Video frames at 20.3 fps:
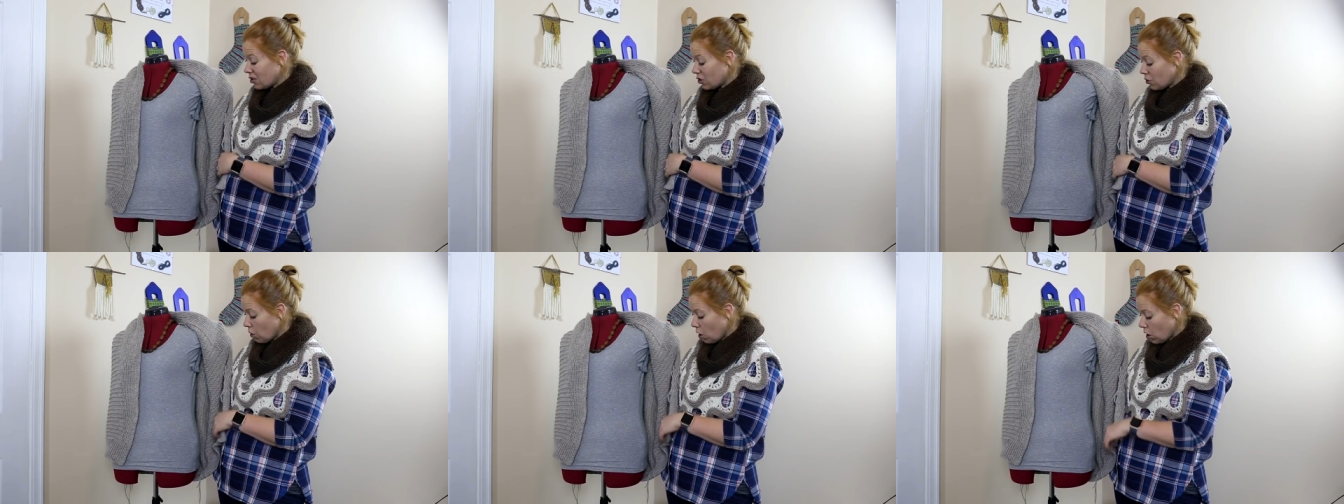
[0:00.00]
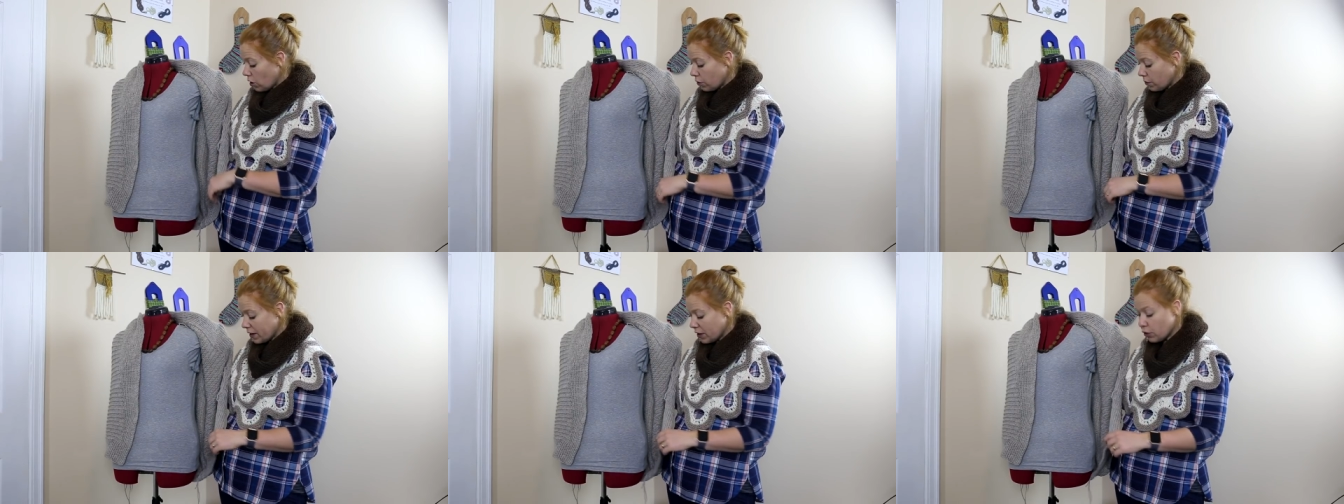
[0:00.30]
So
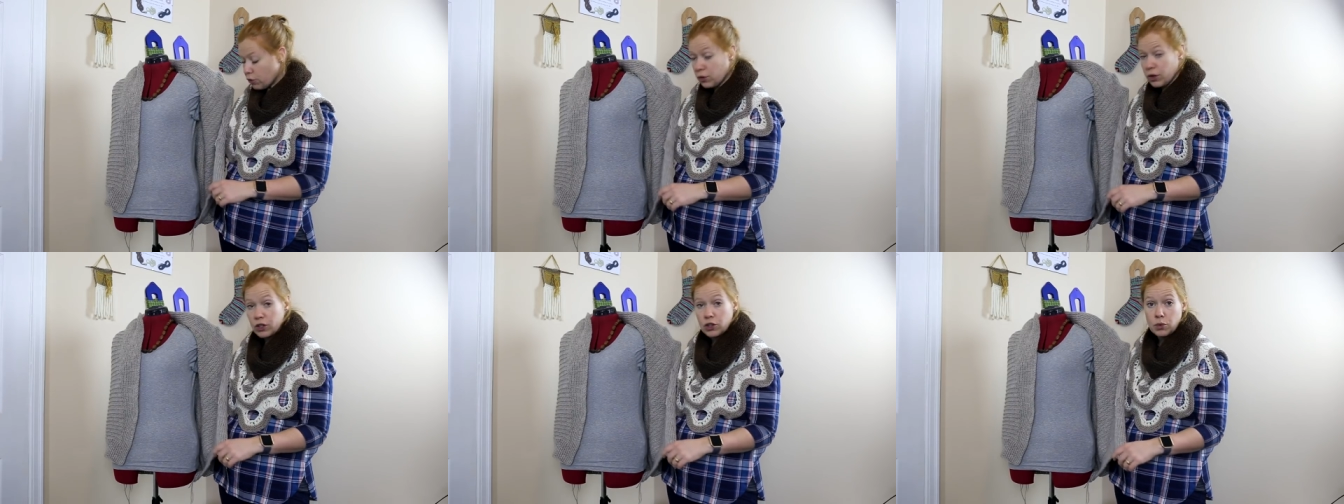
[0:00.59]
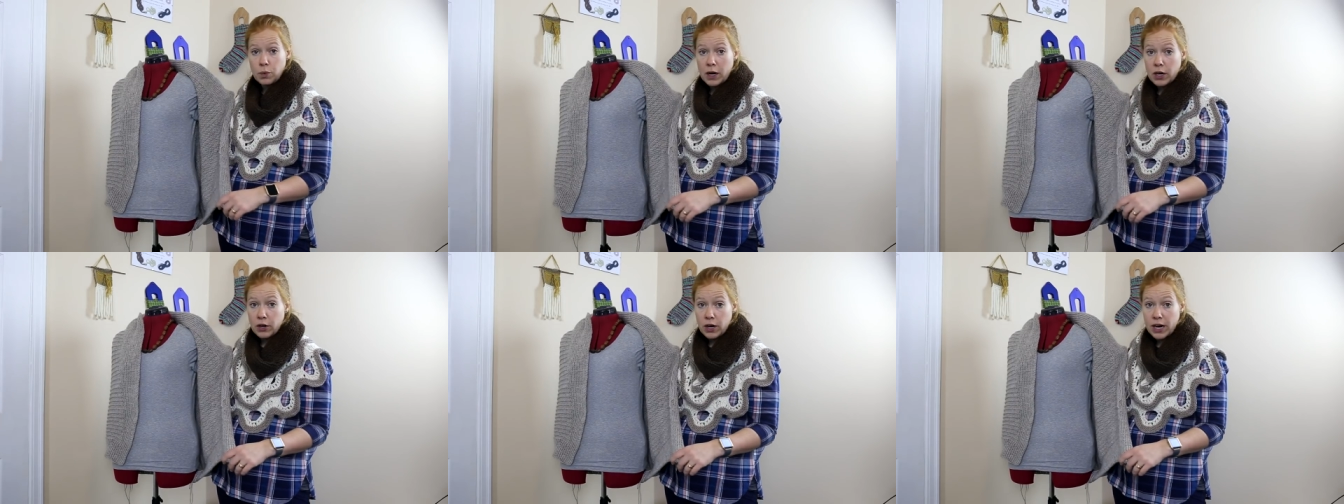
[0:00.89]
all the way through the
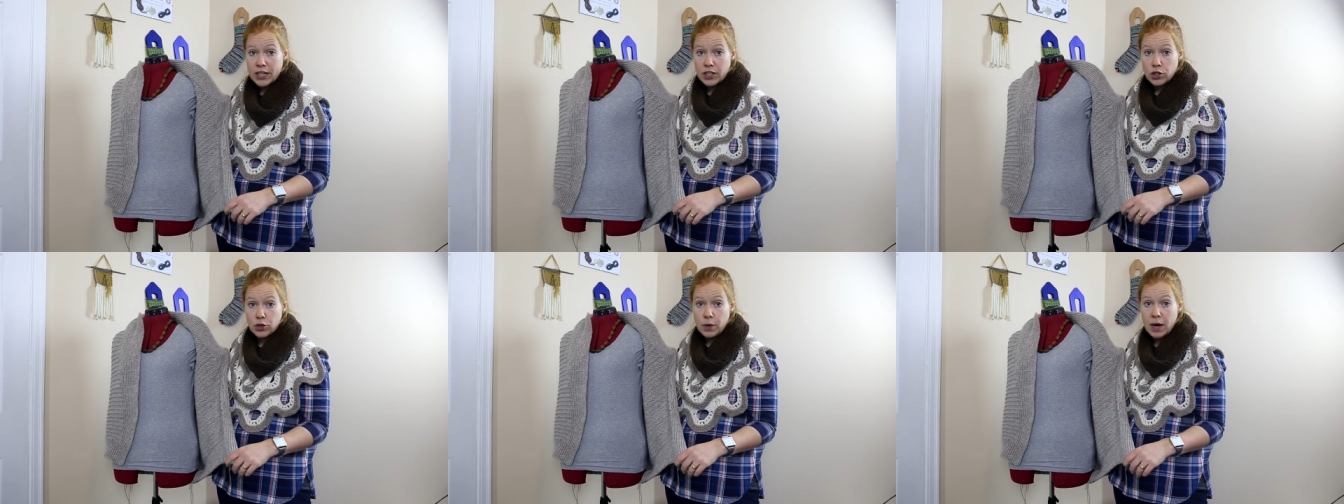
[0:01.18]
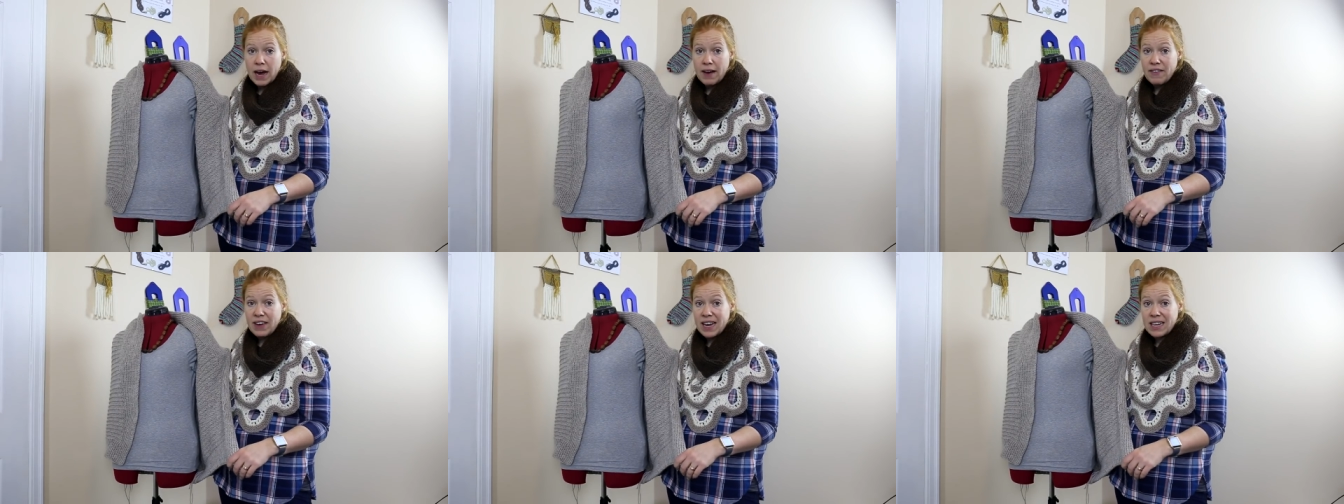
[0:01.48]
sweater, I do
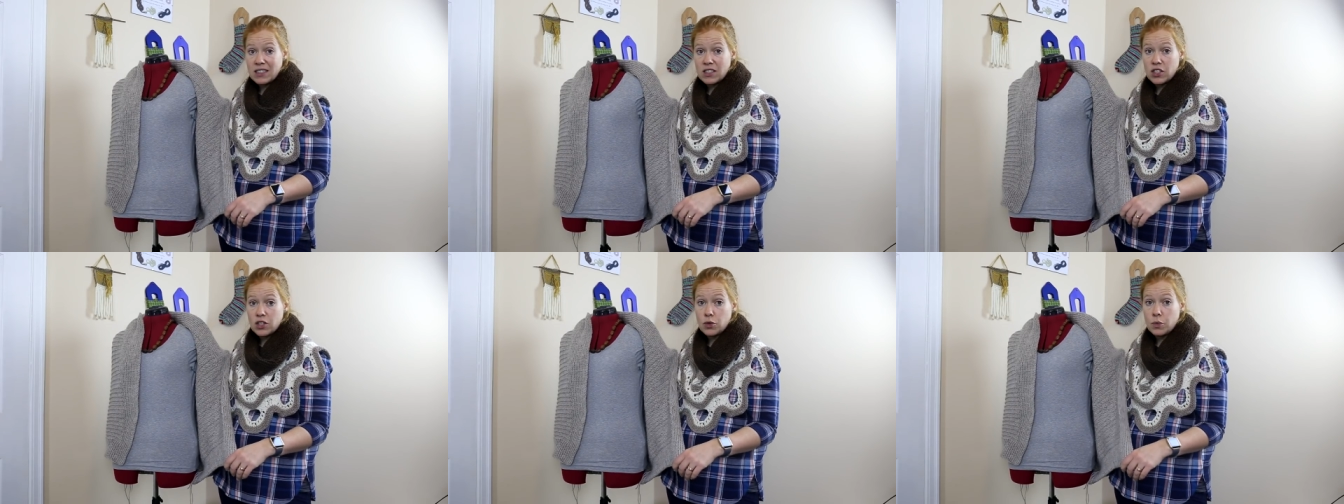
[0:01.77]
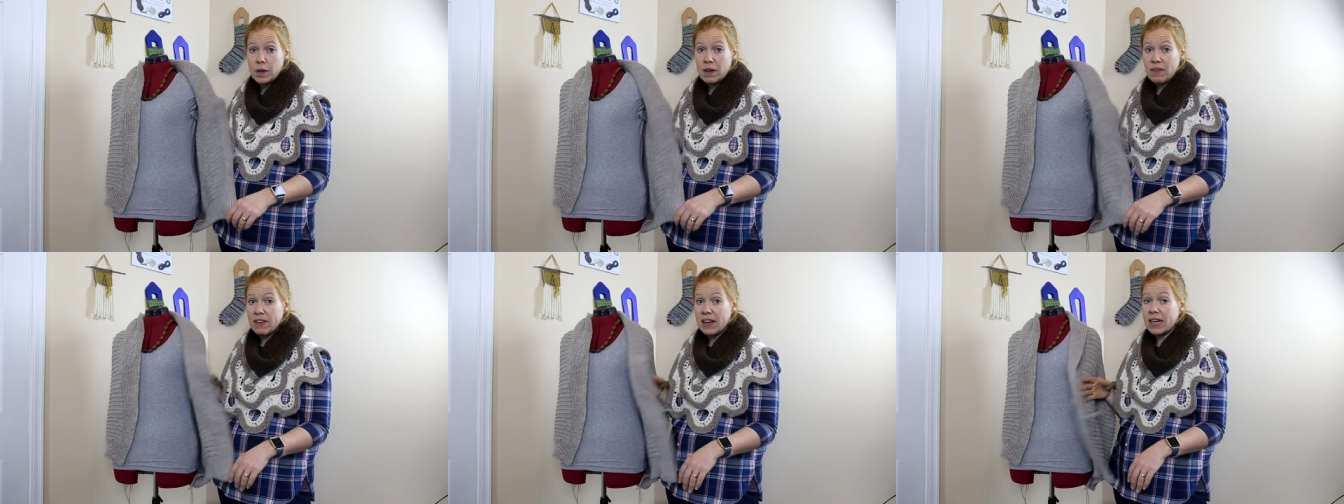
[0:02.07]
have ends to
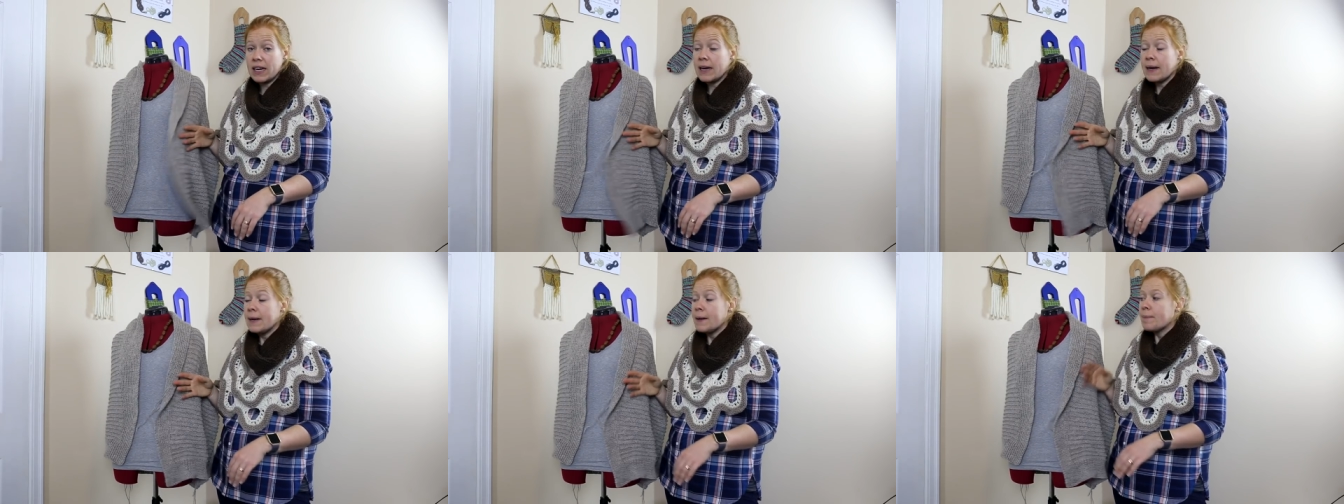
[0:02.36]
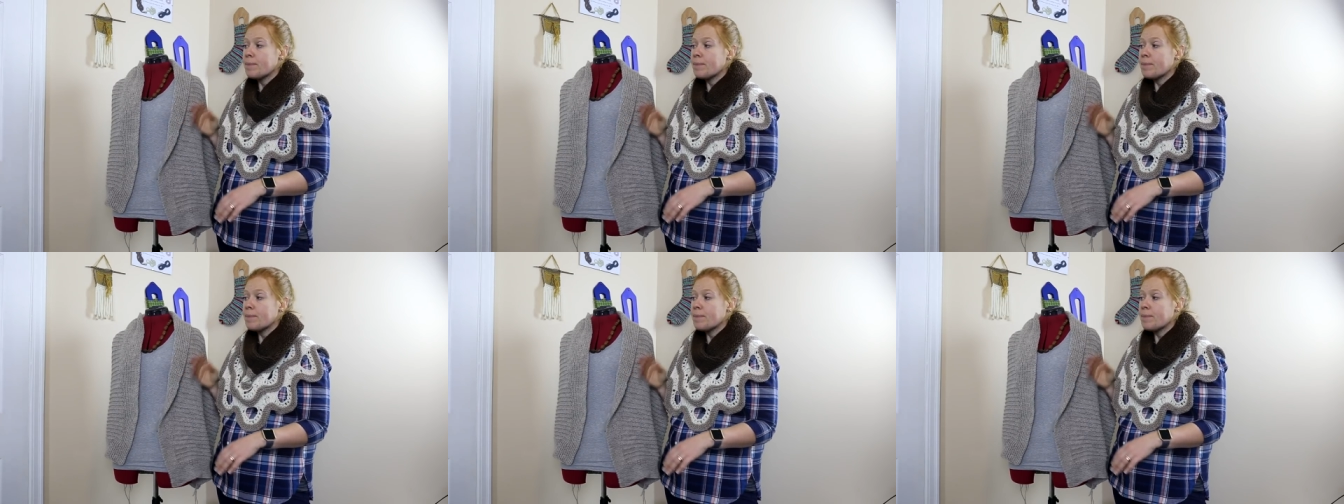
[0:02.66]
weave in.